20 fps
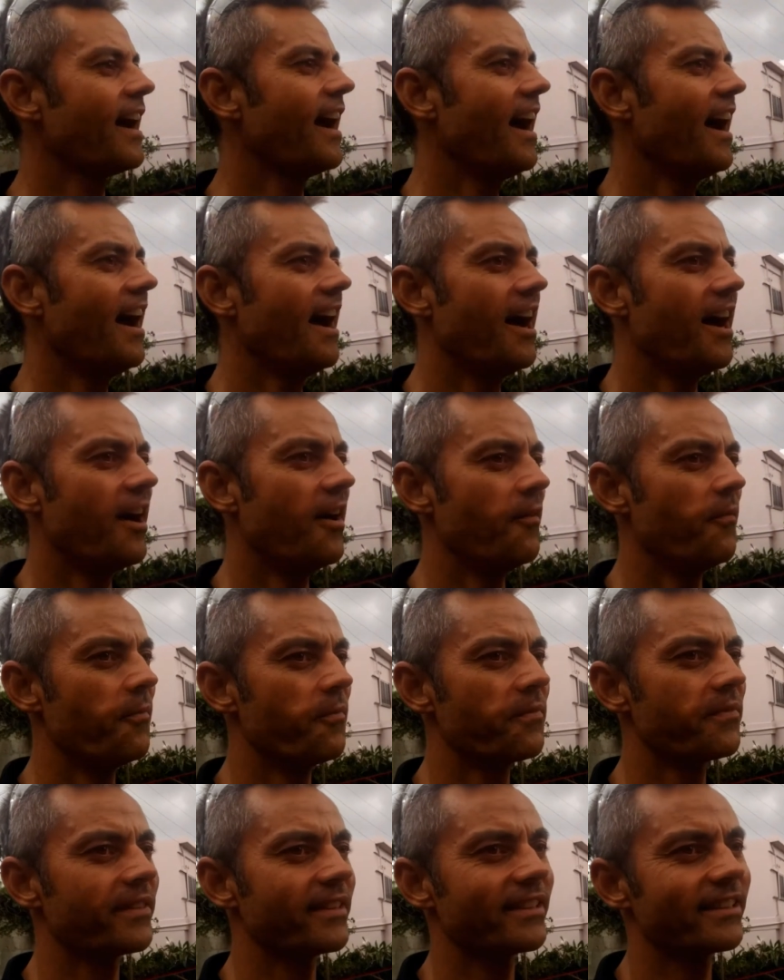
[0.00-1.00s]

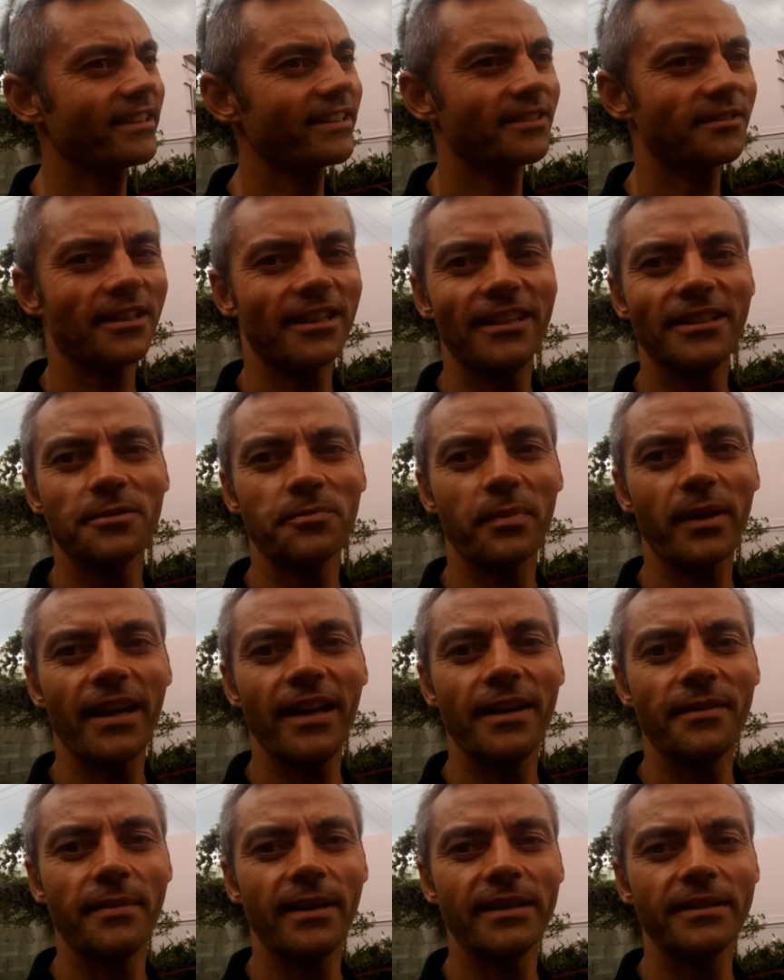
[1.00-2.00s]
Um, this kids
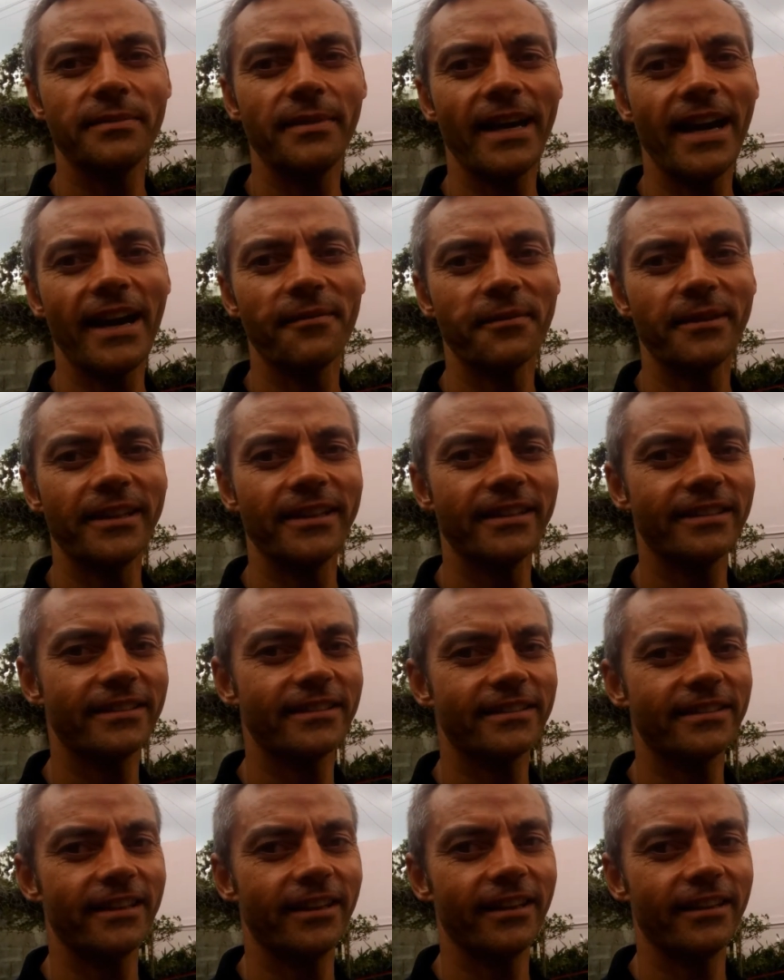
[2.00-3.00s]
playing makes me happy.
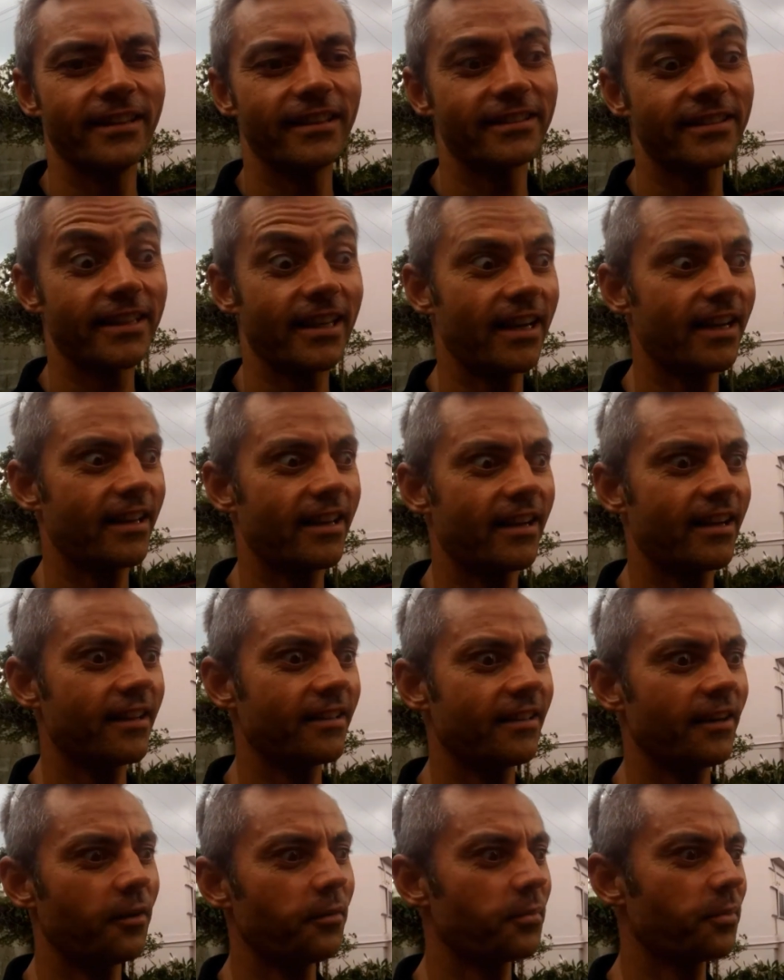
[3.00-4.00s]
So, and that's kind of the,
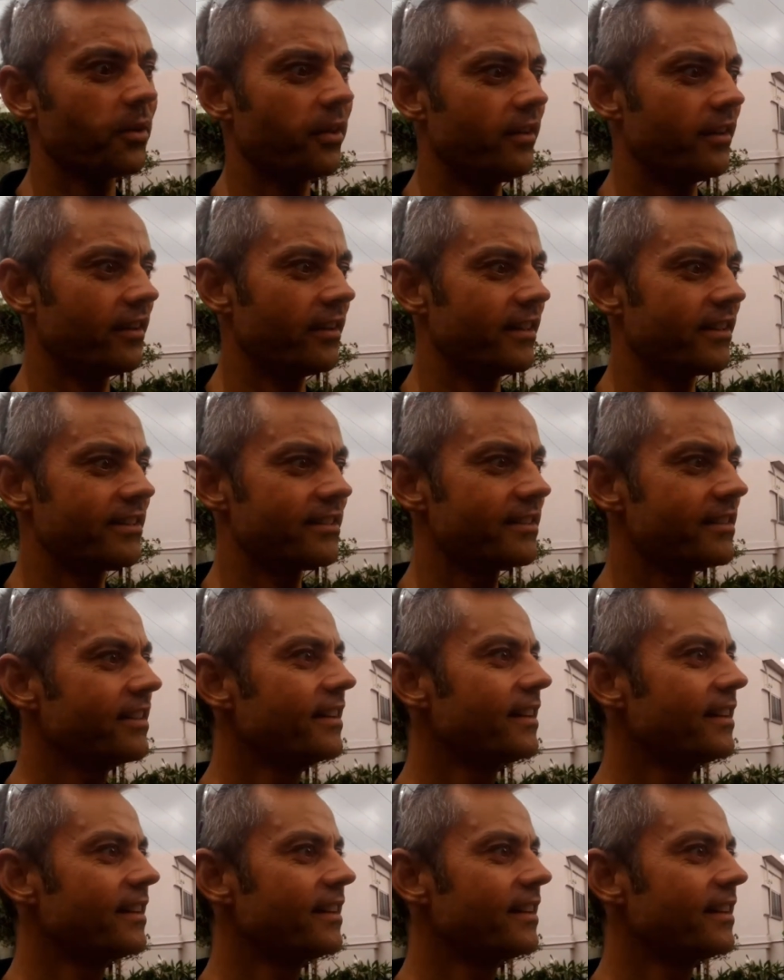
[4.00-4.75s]
the whole point of this